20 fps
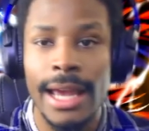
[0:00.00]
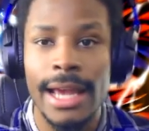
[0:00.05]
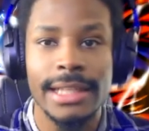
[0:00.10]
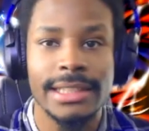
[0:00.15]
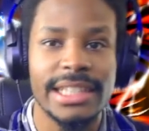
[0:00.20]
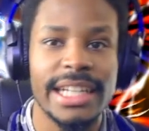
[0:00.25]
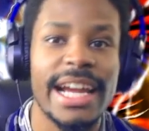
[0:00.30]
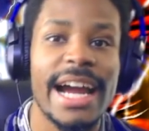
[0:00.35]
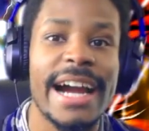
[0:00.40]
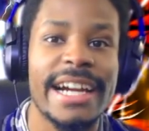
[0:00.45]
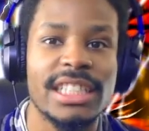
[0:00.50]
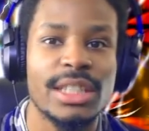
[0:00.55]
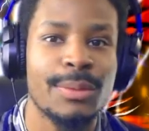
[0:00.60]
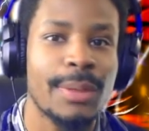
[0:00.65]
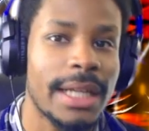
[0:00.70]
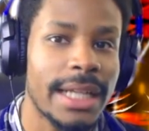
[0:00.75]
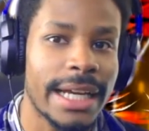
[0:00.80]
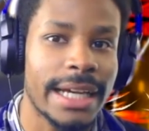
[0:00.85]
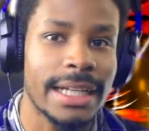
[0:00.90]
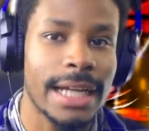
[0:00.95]
Say hi to my
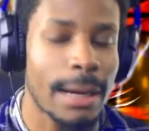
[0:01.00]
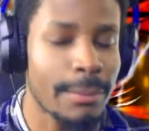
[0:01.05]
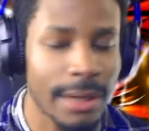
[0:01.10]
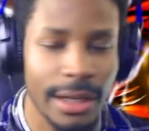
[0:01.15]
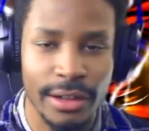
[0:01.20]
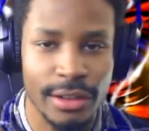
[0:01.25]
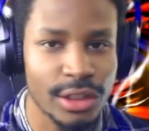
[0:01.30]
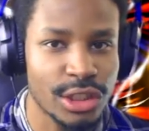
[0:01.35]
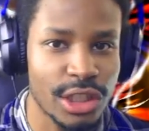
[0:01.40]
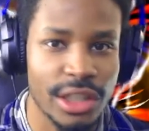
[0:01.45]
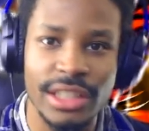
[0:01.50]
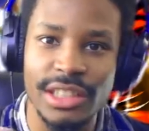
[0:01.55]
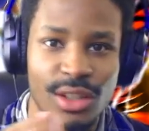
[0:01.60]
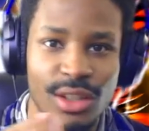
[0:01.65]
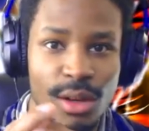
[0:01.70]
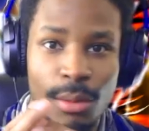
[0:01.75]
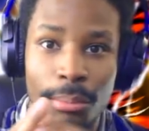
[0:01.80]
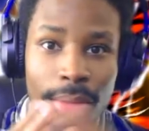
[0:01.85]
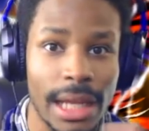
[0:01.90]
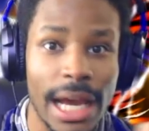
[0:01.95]
light. I'm not going to show you. It's
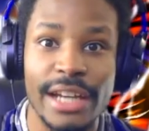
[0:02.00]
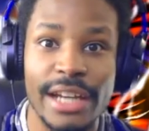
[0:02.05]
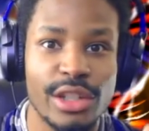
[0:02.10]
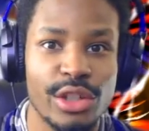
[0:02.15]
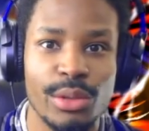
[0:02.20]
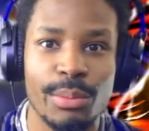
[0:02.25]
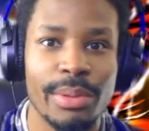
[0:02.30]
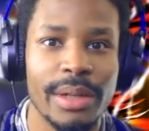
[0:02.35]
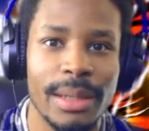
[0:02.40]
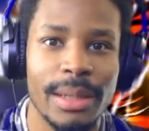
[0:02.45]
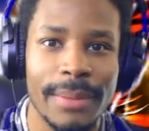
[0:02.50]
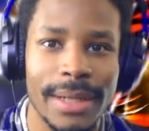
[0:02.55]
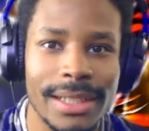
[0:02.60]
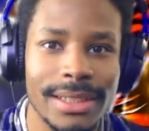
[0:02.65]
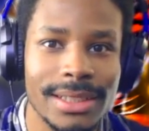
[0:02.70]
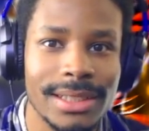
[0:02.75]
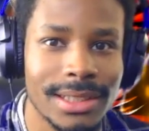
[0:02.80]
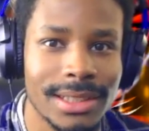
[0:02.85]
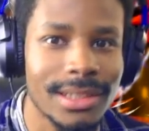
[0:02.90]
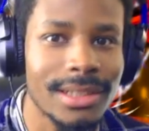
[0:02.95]
going to blind you pretty
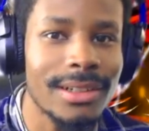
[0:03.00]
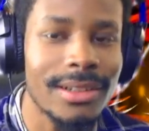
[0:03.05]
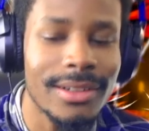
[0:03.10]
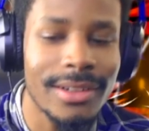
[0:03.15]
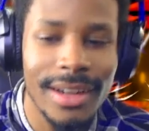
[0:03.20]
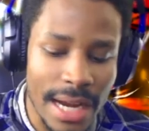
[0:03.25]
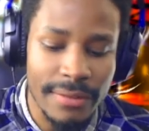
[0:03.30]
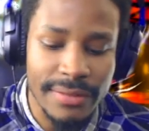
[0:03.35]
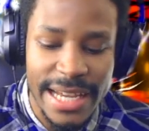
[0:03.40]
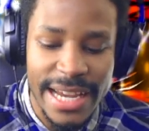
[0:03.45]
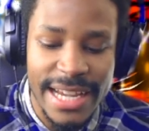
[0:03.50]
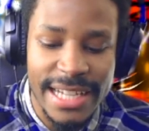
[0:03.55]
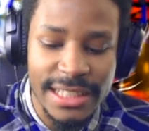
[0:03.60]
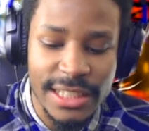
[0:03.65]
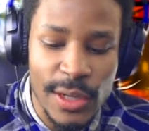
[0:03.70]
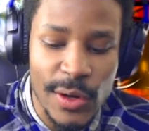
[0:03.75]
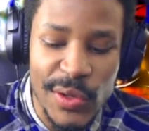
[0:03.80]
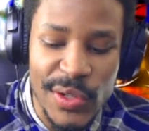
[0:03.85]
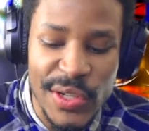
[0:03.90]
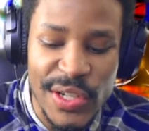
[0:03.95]
much. So everything is
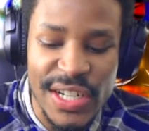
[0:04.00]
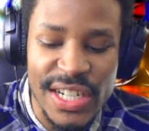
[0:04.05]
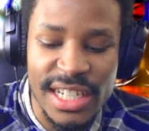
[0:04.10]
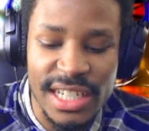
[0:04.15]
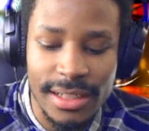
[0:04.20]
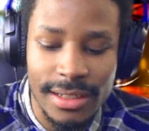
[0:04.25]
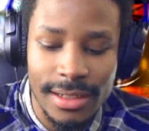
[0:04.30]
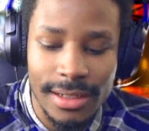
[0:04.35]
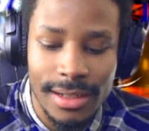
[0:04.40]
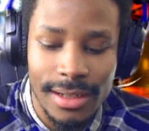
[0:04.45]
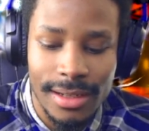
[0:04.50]
all good.